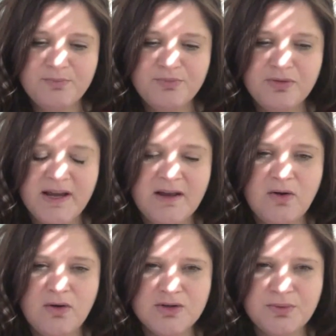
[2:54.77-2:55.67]

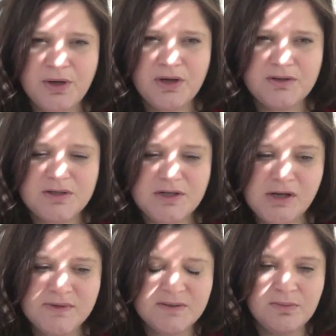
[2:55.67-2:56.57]
pre-coursework to
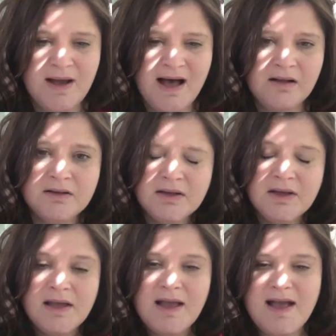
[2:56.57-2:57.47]
do as well.
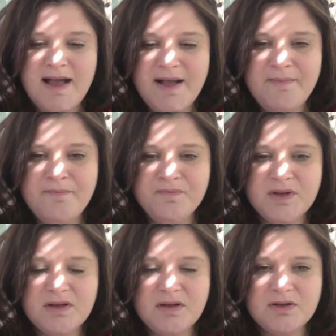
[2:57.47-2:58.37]
Um,
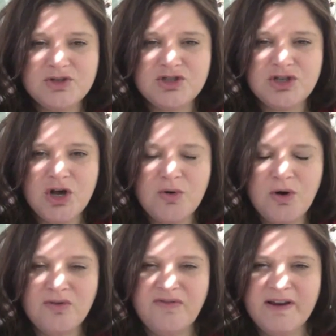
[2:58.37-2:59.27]
so
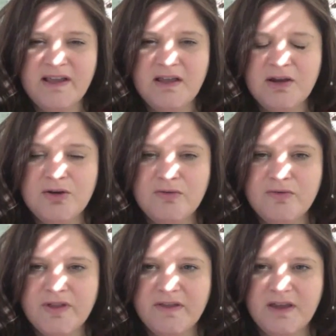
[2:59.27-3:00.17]
hopefully you know
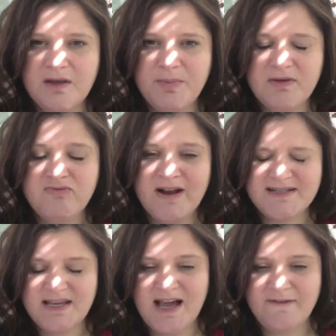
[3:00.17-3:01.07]
that, that you'd be
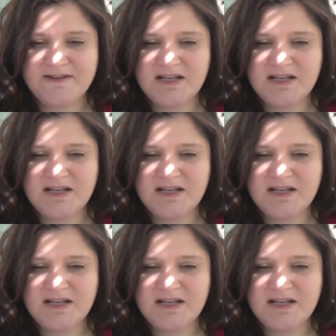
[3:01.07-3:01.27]
ready after